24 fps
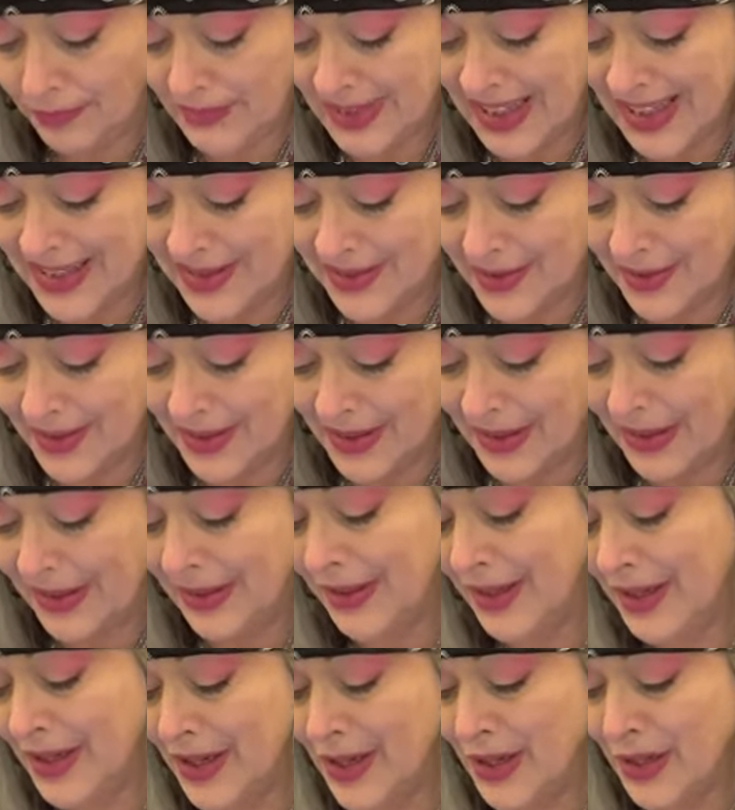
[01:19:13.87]
in
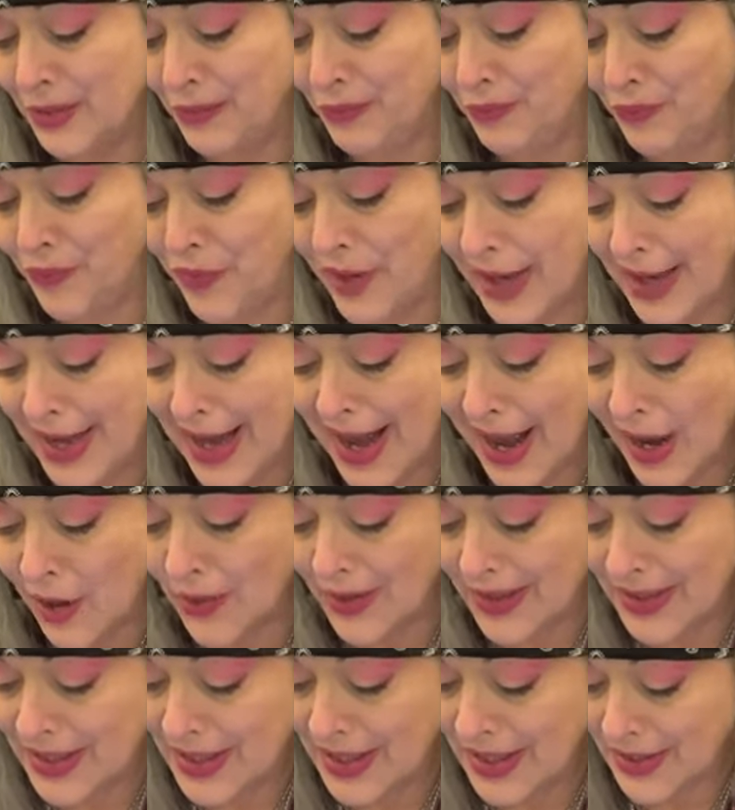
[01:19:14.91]

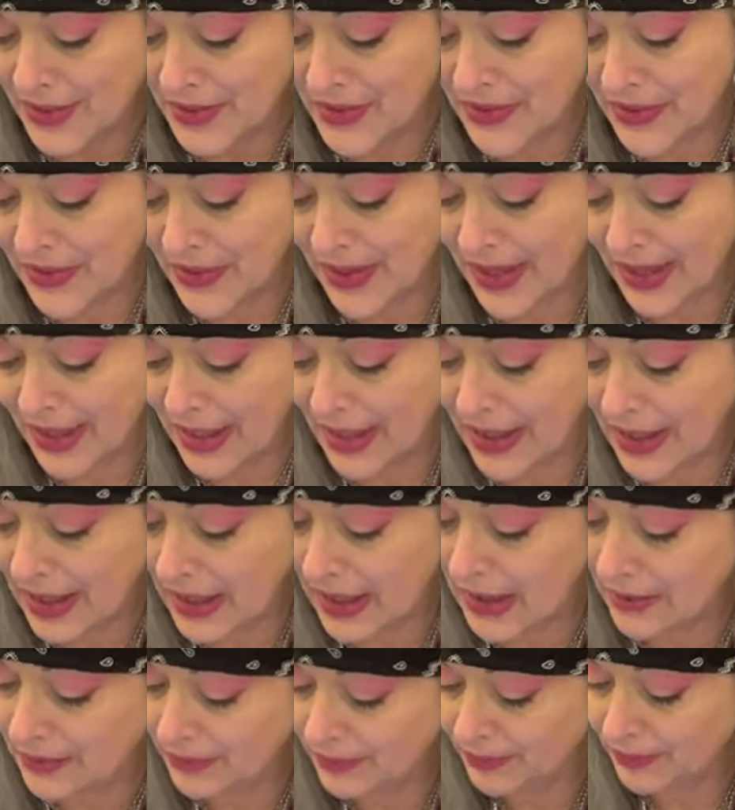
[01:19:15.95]
inheritance, like
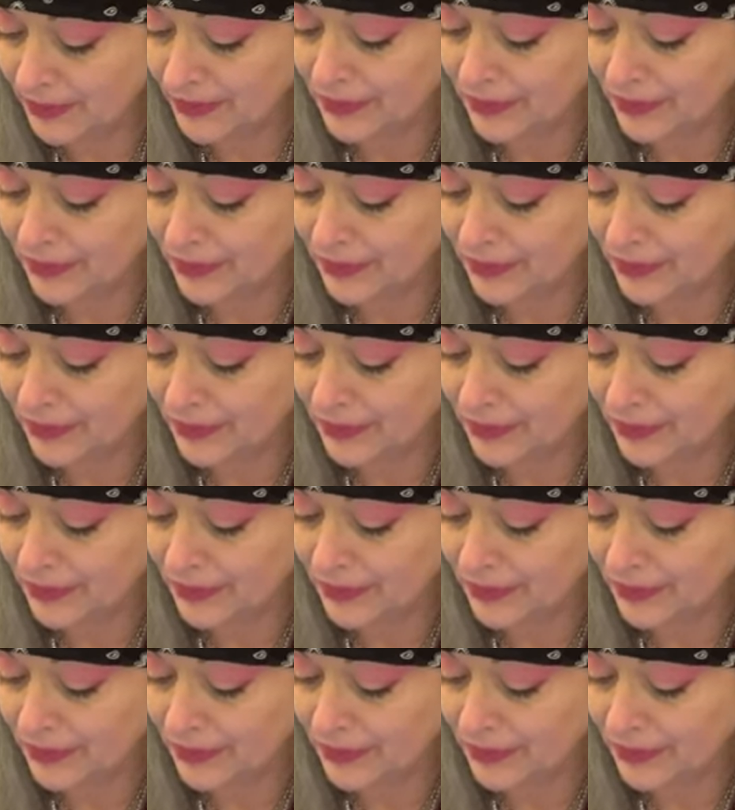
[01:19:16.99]
a